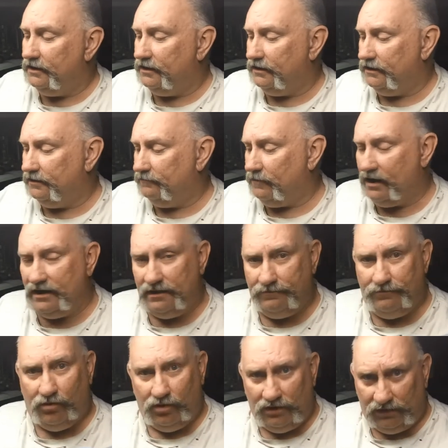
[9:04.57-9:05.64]
Um,
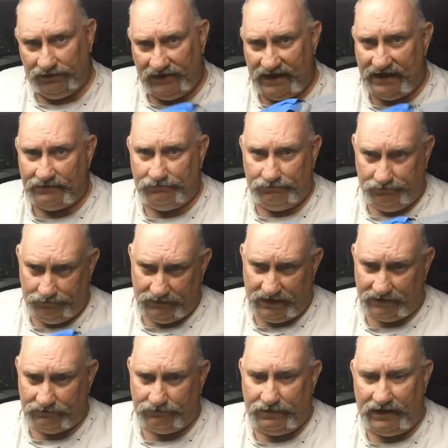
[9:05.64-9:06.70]
I boiled that
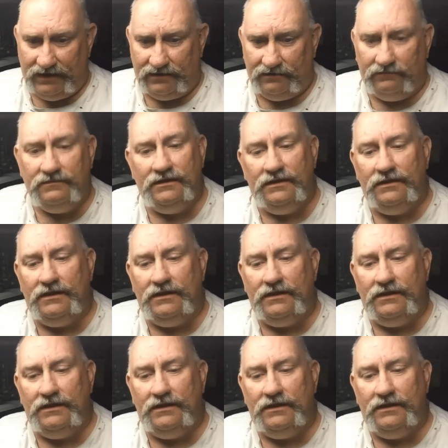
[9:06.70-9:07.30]
that pan